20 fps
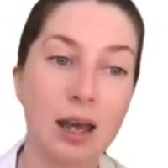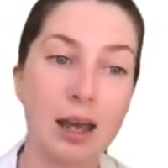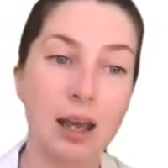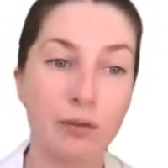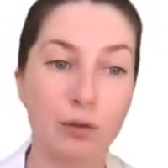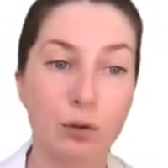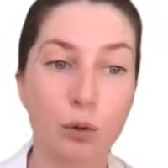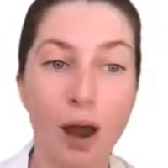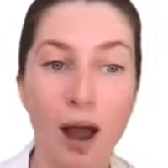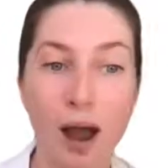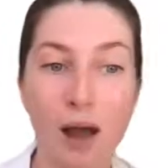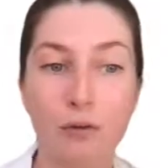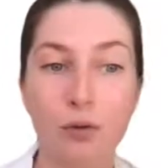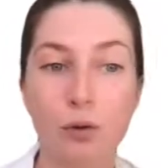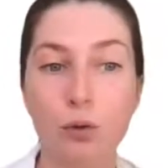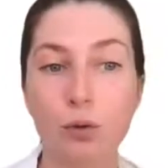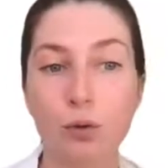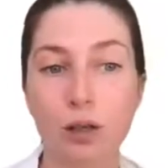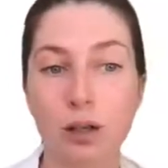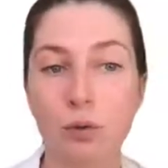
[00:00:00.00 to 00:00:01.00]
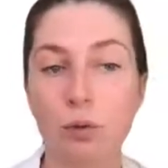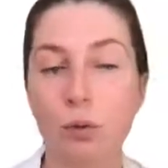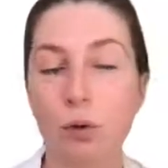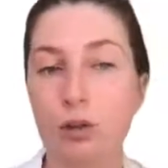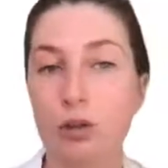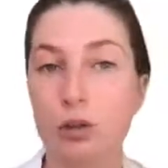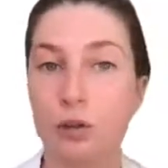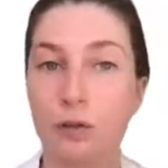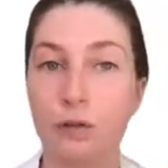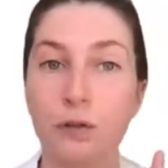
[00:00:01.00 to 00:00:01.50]
If you haven't already
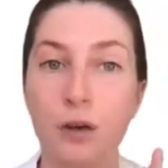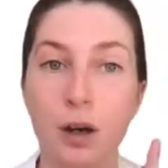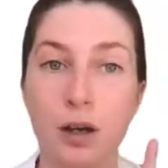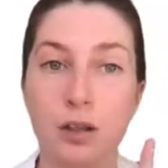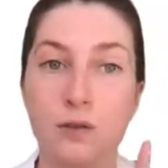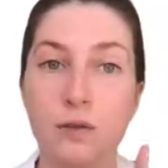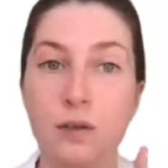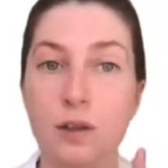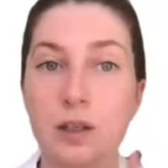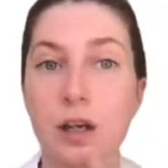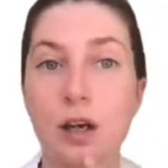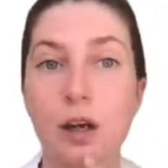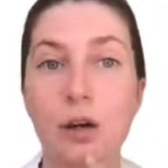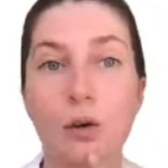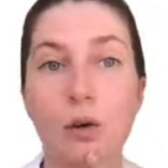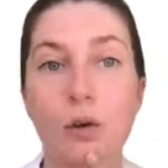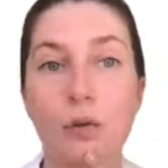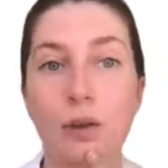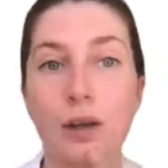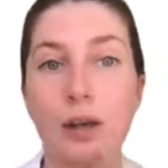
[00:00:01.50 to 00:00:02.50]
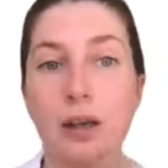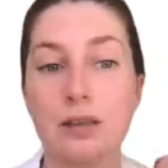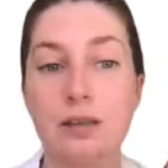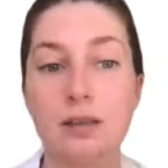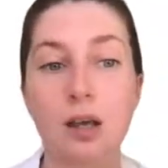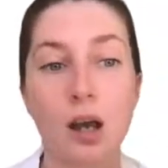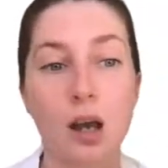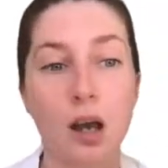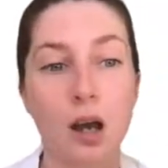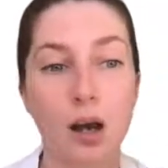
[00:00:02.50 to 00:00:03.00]
watched the first video on
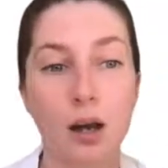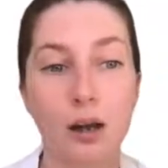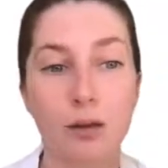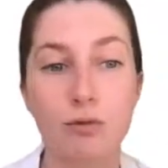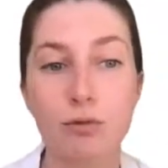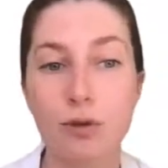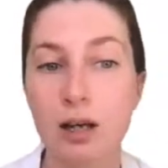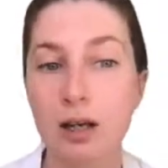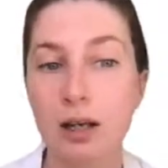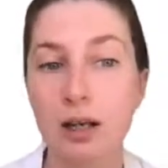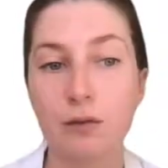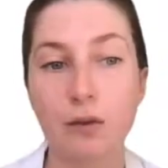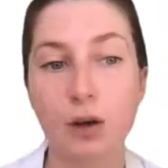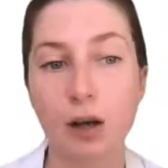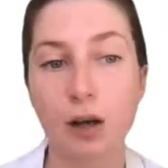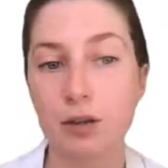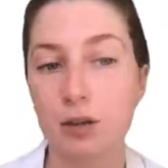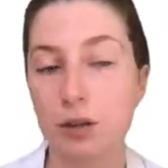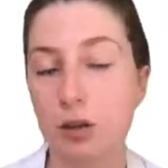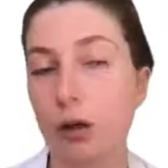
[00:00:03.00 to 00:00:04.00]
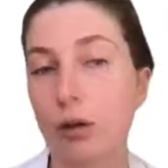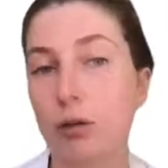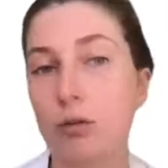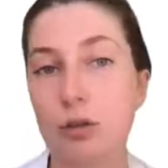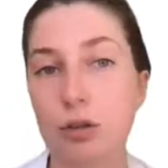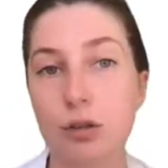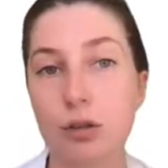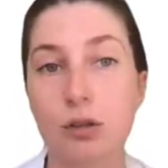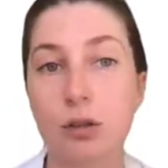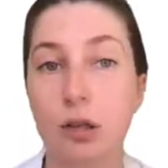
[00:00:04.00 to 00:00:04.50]
this, I really advise you go and
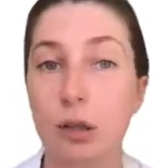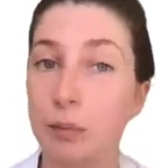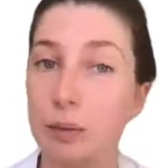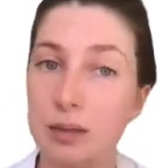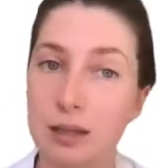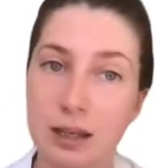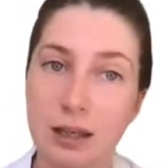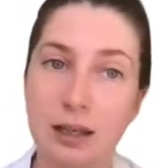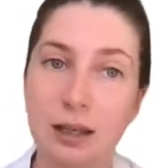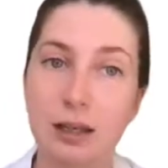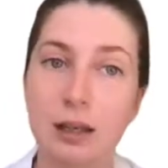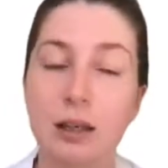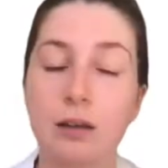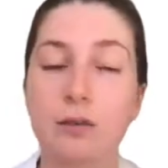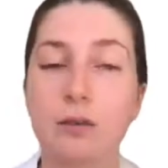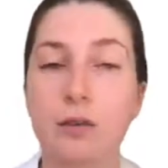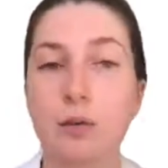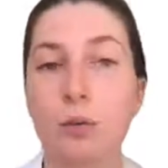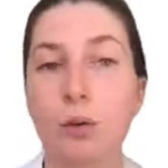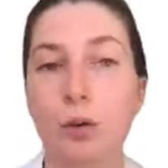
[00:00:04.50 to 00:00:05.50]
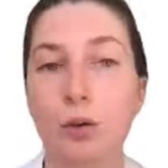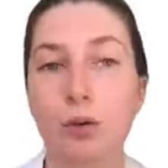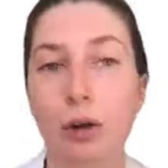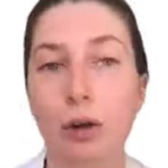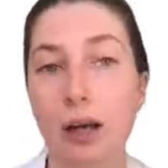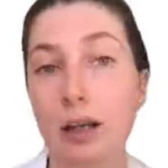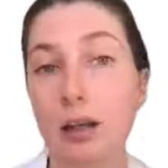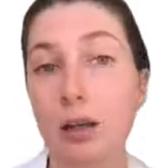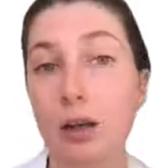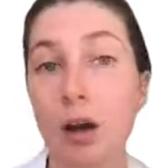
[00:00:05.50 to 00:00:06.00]
do so, particularly if you want
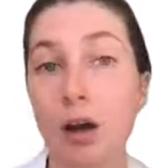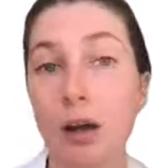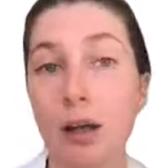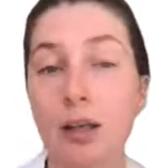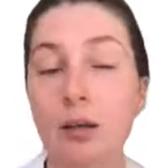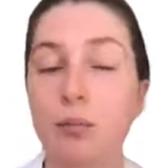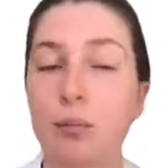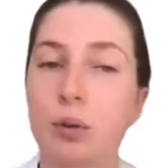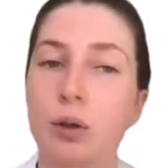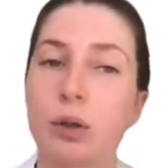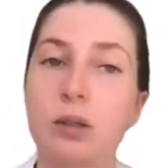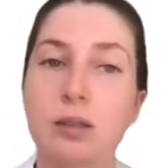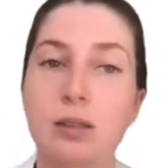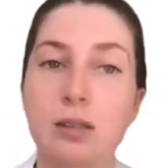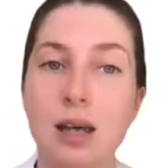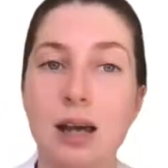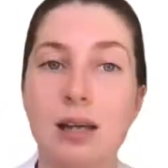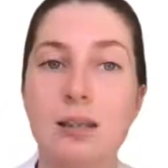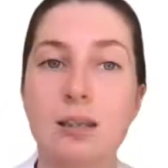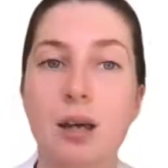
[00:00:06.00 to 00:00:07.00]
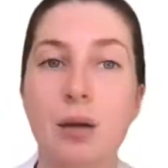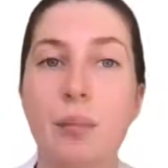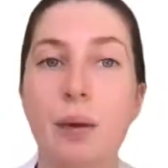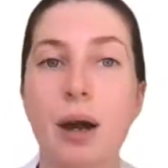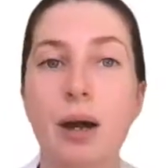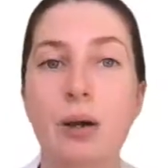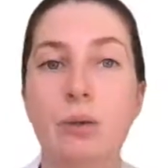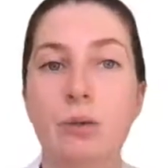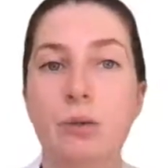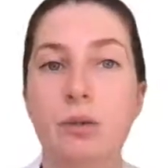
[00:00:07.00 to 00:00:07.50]
grade 9, because that's
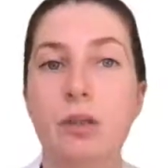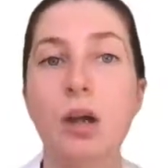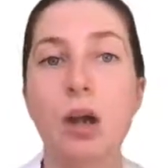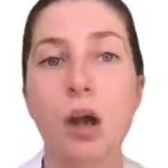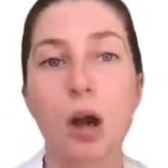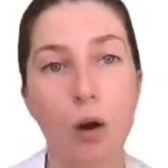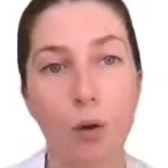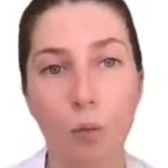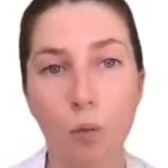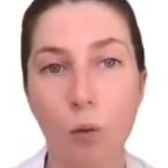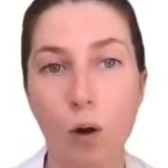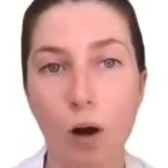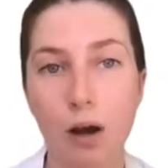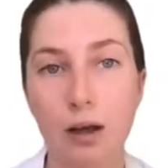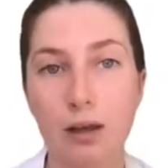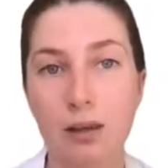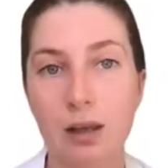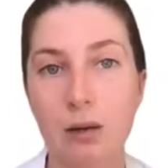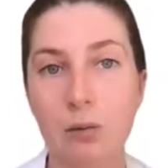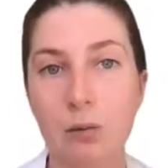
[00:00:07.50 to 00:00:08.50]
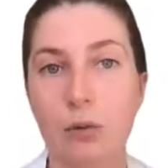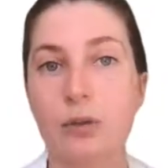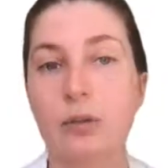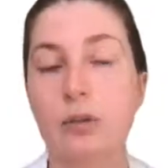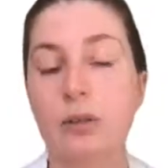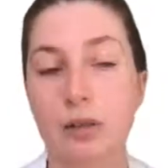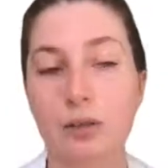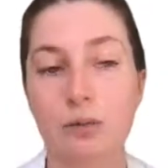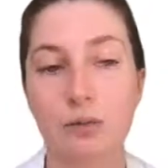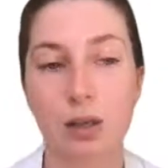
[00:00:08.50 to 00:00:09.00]
about why there was
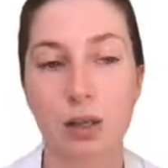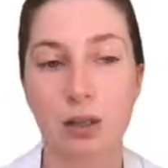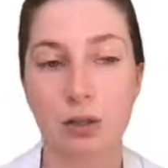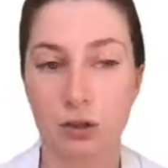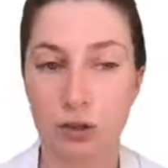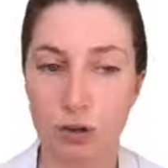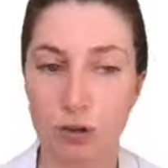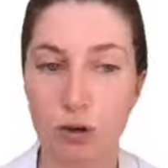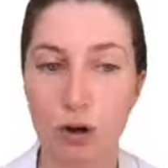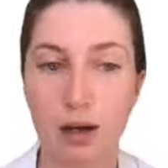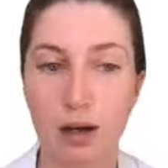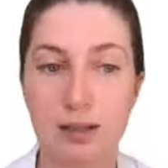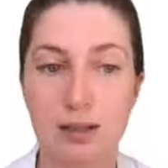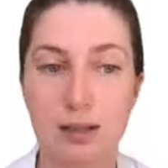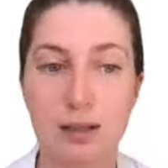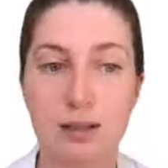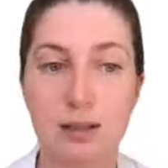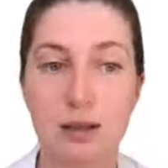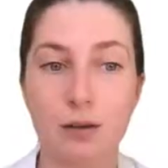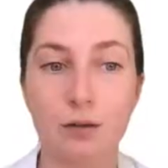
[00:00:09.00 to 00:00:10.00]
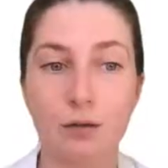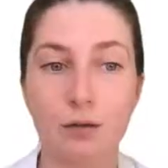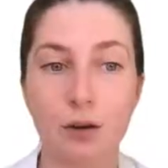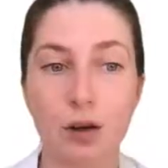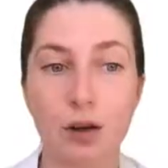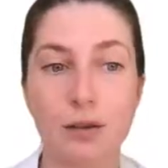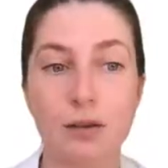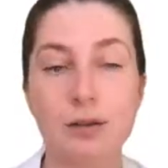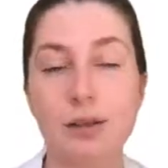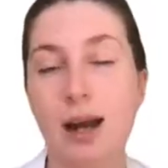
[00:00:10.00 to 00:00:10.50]
this religious crisis in
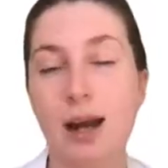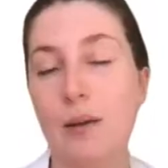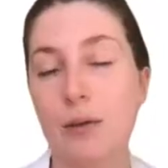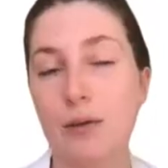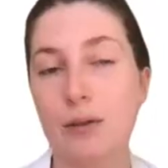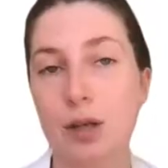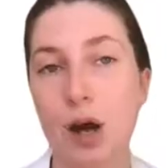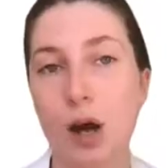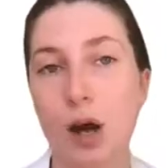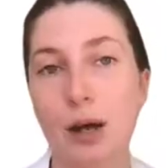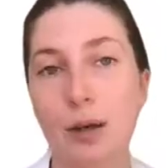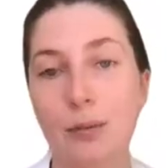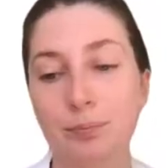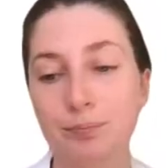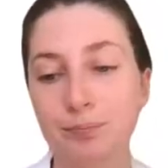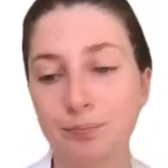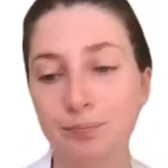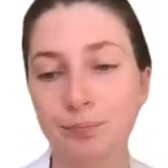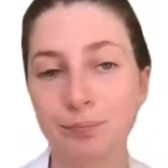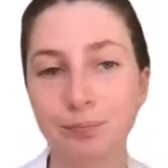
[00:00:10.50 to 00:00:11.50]
France at the time.